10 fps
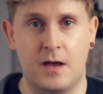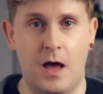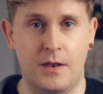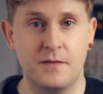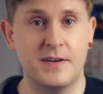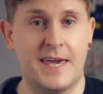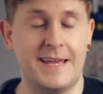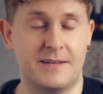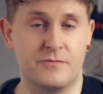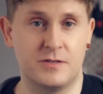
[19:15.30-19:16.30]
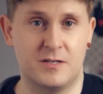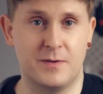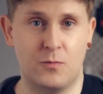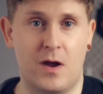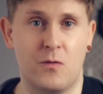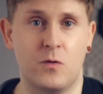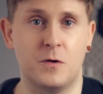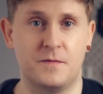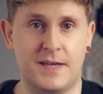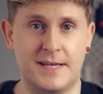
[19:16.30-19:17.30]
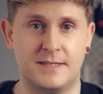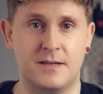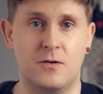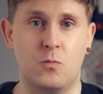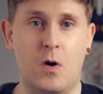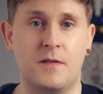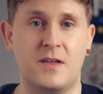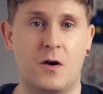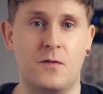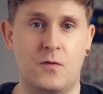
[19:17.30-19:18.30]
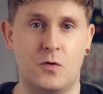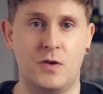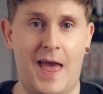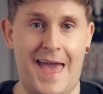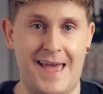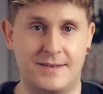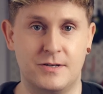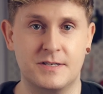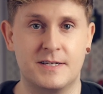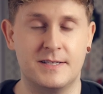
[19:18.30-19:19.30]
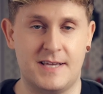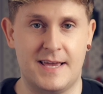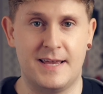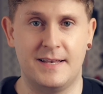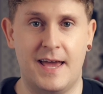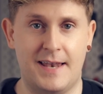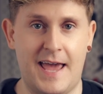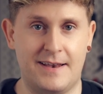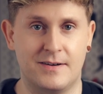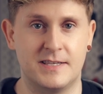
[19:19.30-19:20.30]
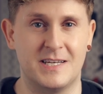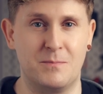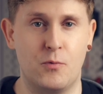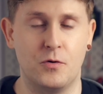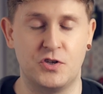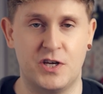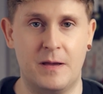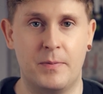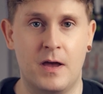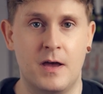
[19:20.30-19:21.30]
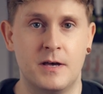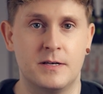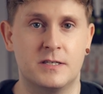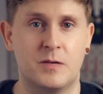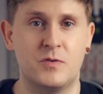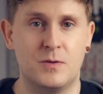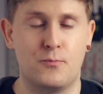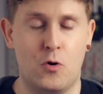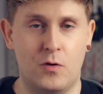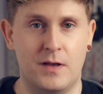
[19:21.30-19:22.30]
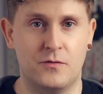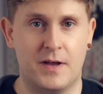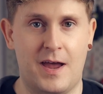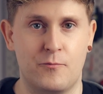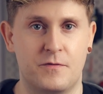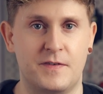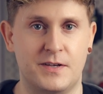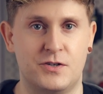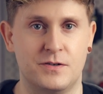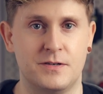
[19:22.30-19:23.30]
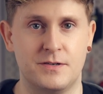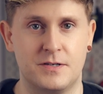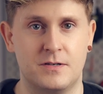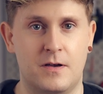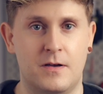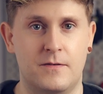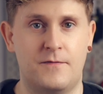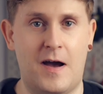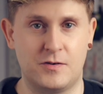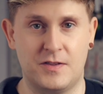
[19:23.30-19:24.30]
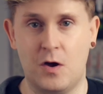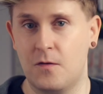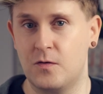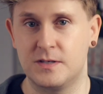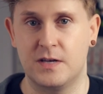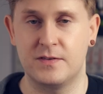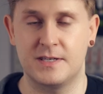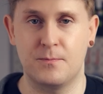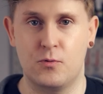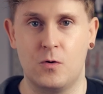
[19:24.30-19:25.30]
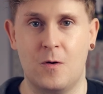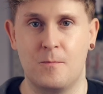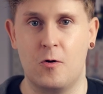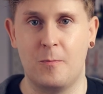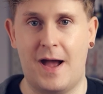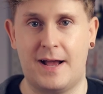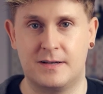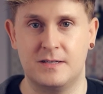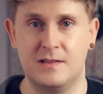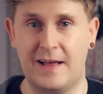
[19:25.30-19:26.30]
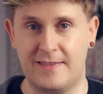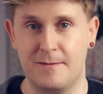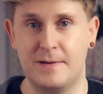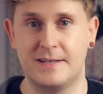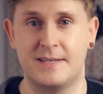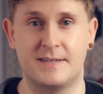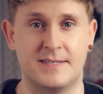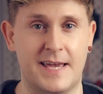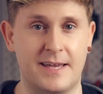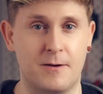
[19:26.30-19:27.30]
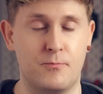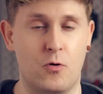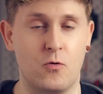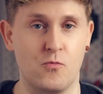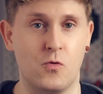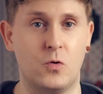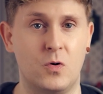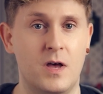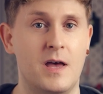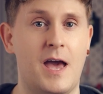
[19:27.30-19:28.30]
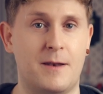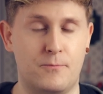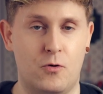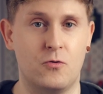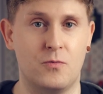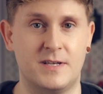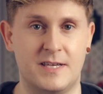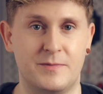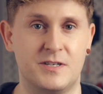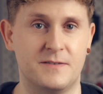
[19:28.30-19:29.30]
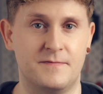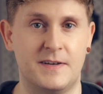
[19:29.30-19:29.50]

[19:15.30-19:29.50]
Another key difference to be aware of is that while the iPhone Air does contain an A19 Pro chip, some of the Pro level camera features found on the iPhone 17 Pro and Pro Max, like the ability to take Pro RAW and ProRes images and